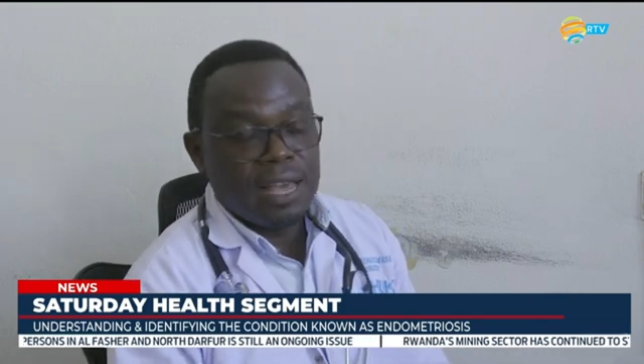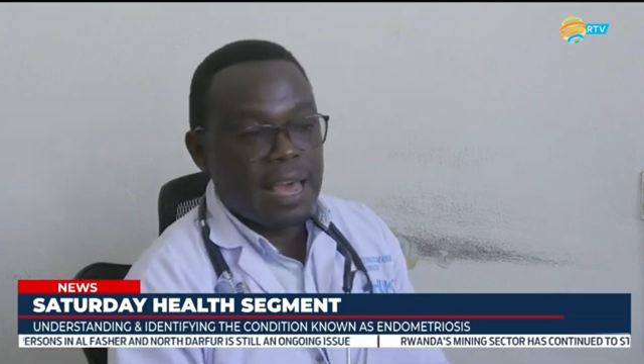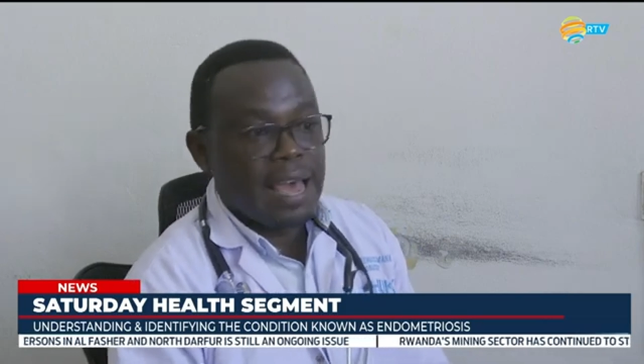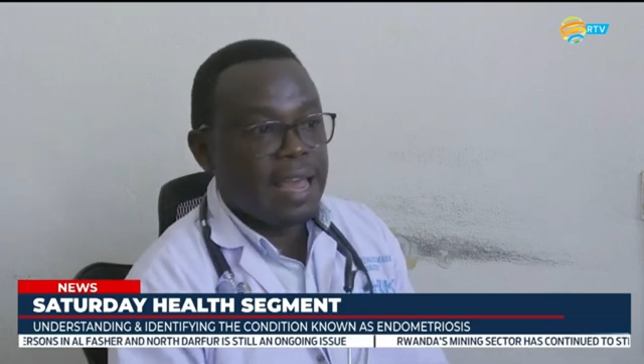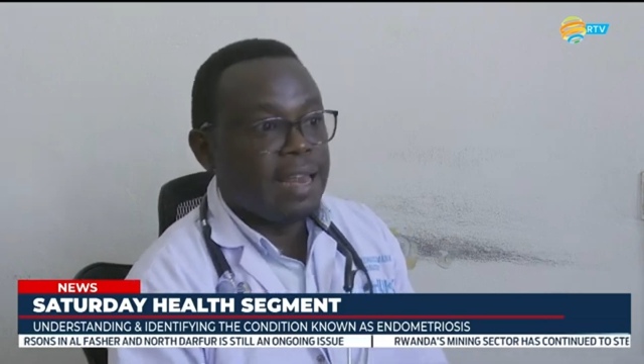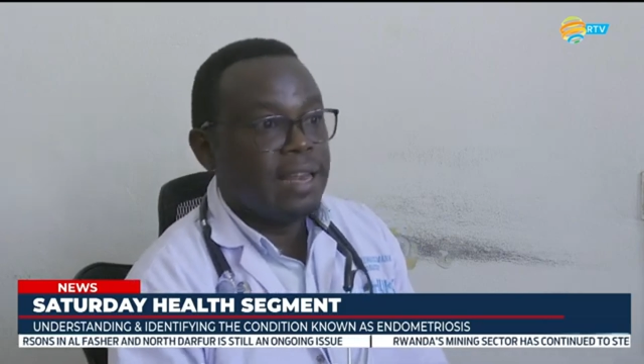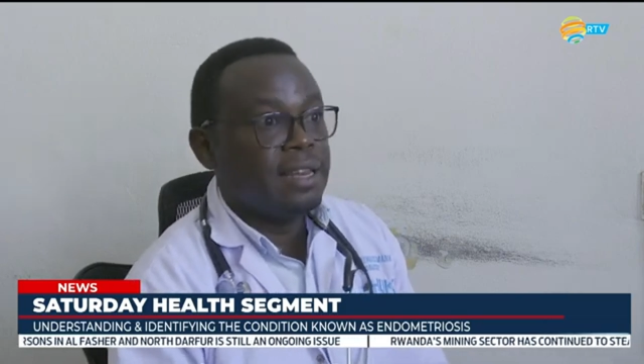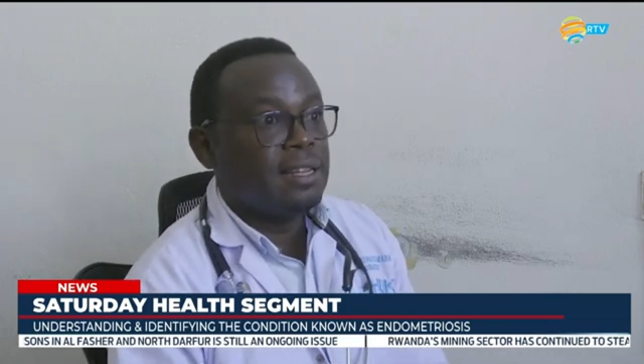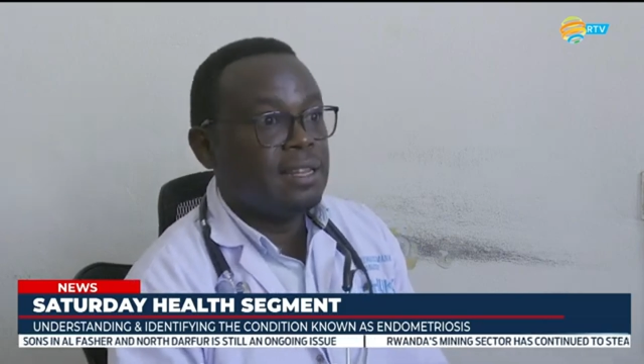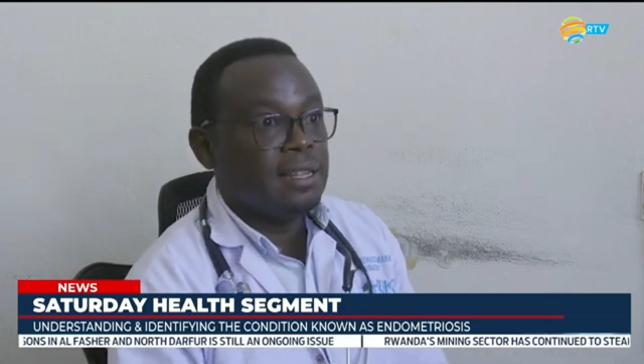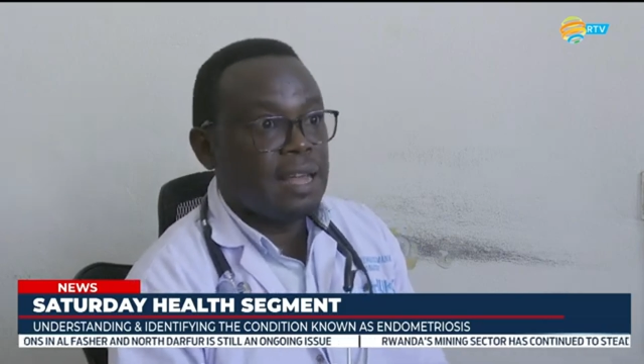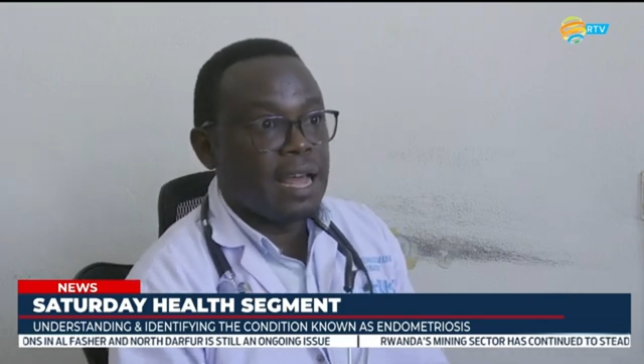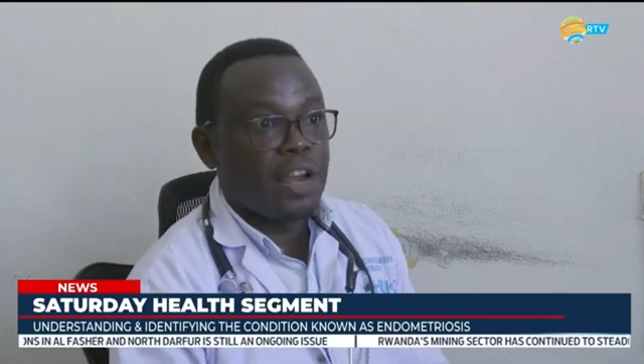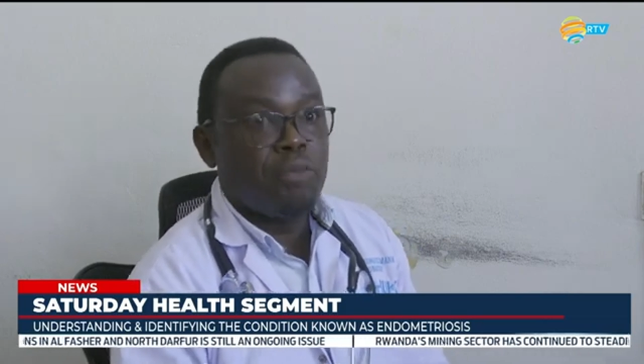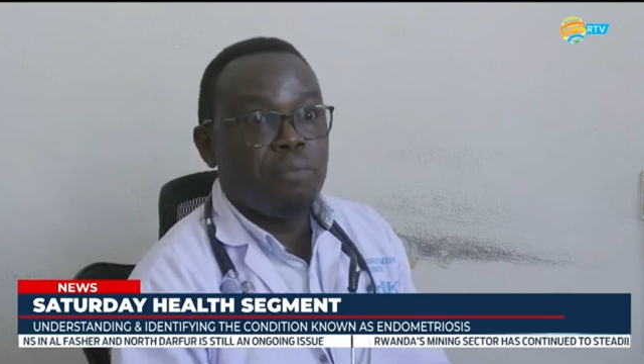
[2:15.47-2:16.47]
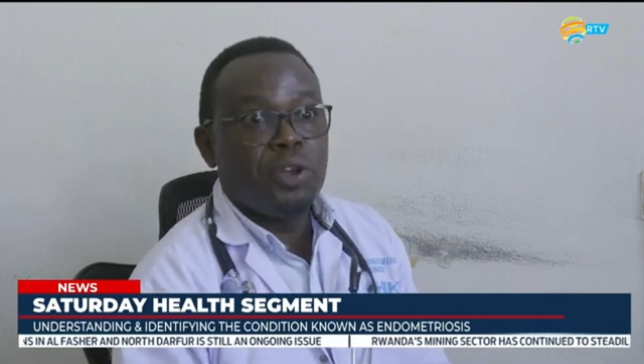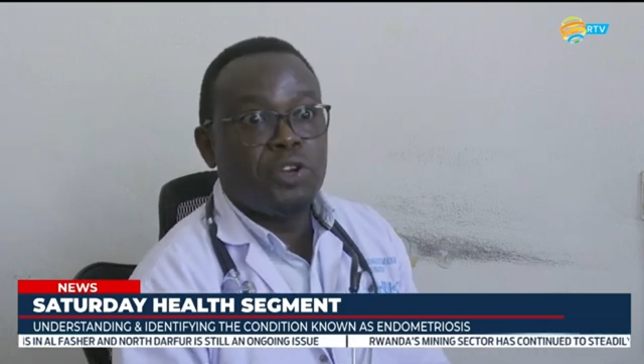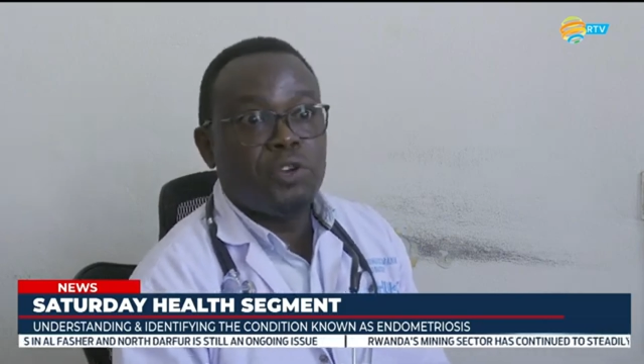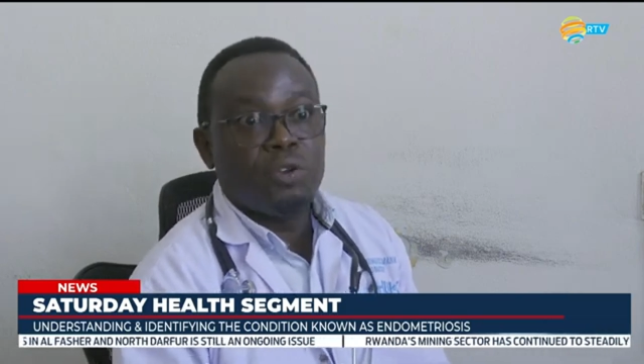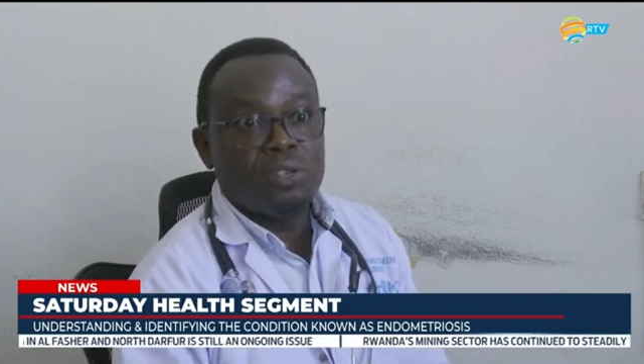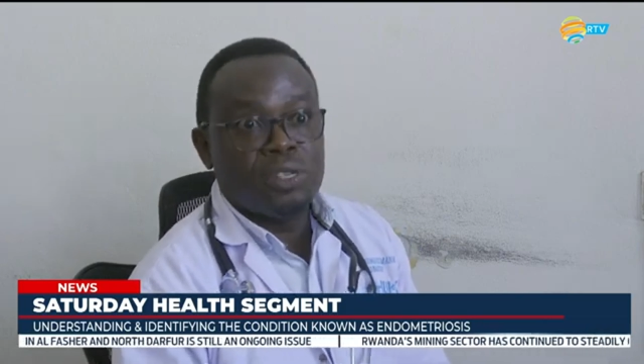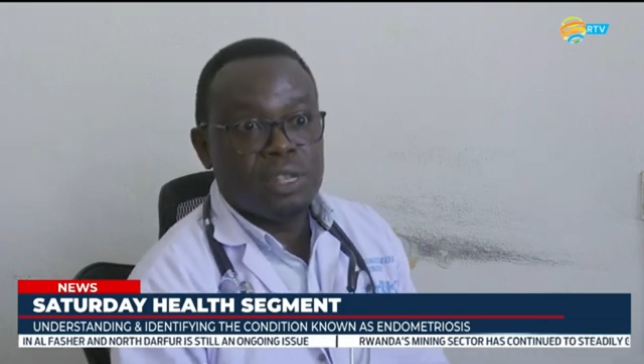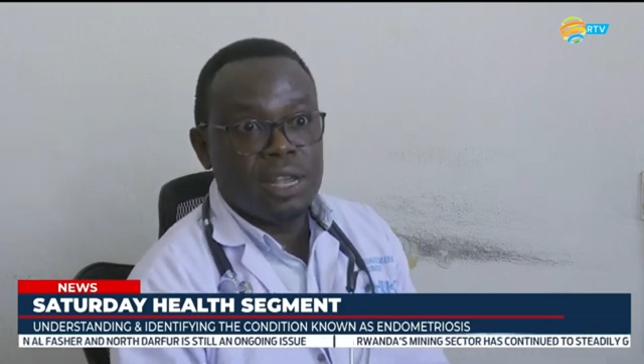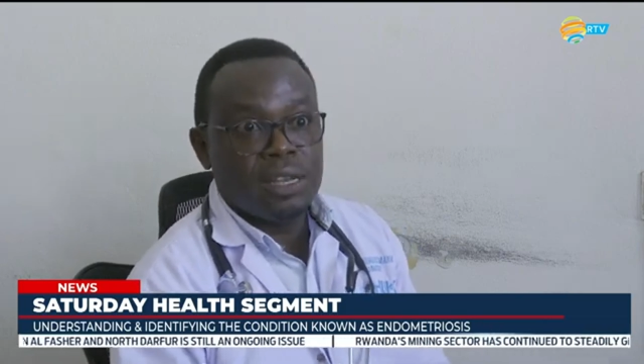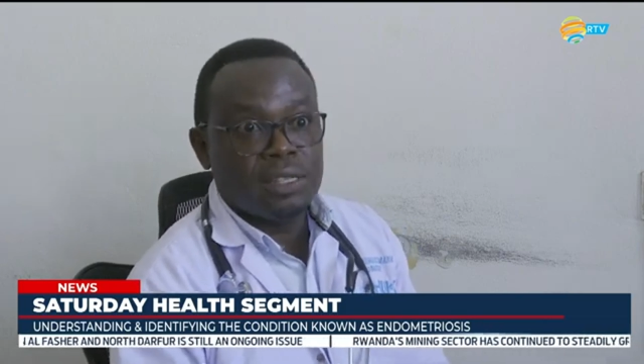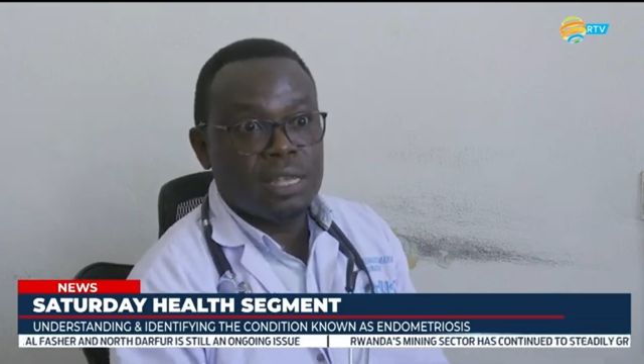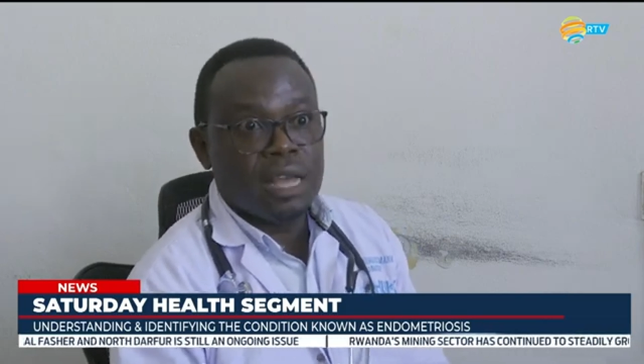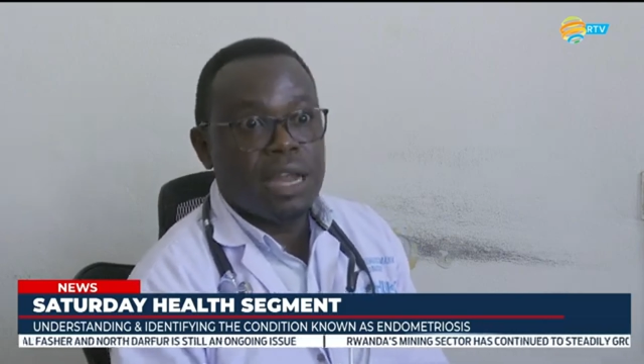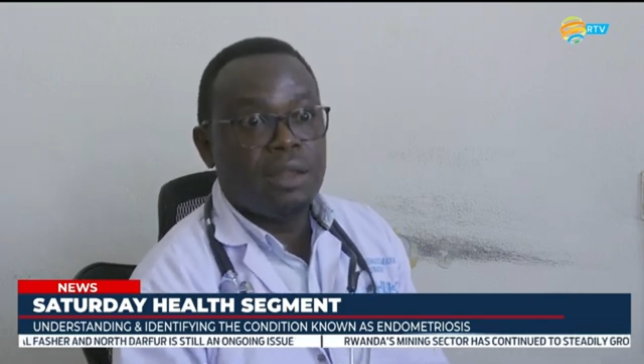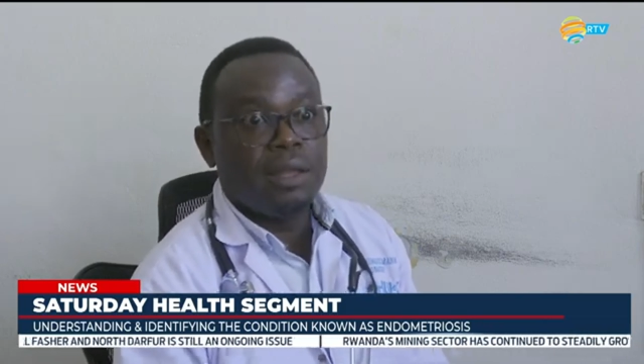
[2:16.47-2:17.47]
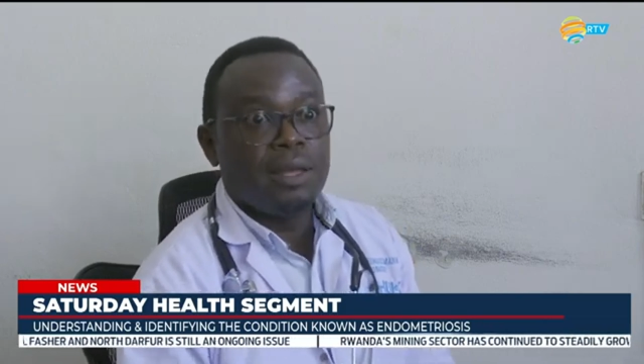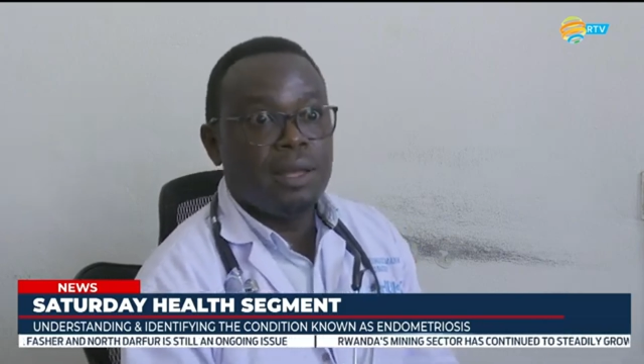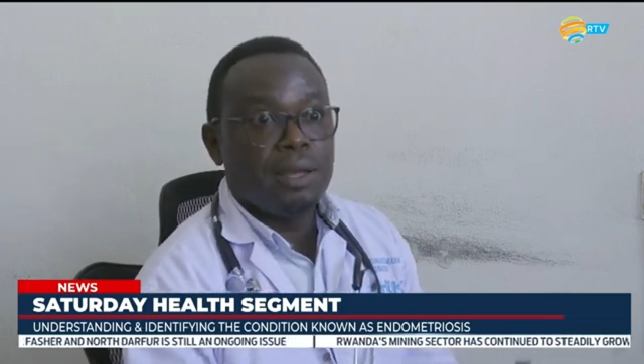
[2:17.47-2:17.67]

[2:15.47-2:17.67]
and endometrial cells can